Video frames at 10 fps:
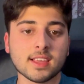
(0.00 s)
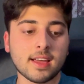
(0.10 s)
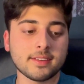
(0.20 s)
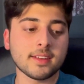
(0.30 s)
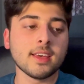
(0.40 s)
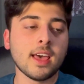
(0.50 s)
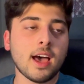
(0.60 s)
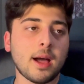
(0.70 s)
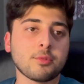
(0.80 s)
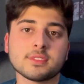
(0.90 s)
And
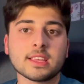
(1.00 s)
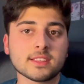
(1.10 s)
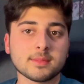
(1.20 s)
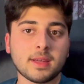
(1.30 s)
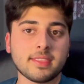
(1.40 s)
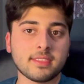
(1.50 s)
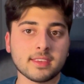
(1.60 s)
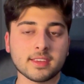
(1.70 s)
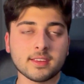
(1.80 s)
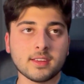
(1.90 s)
I'm not saying that's a bad
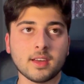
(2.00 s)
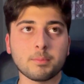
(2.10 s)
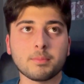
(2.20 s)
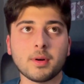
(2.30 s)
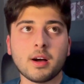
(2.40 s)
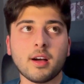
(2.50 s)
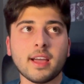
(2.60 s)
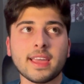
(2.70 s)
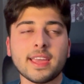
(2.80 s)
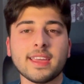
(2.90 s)
thing, but
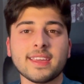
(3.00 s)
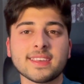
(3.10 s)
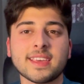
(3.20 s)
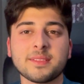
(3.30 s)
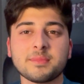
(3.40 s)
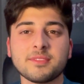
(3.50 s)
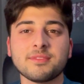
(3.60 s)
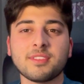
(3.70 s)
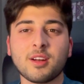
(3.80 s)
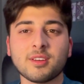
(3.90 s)
it can be
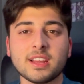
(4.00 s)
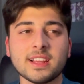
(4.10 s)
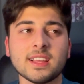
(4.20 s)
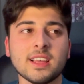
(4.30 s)
very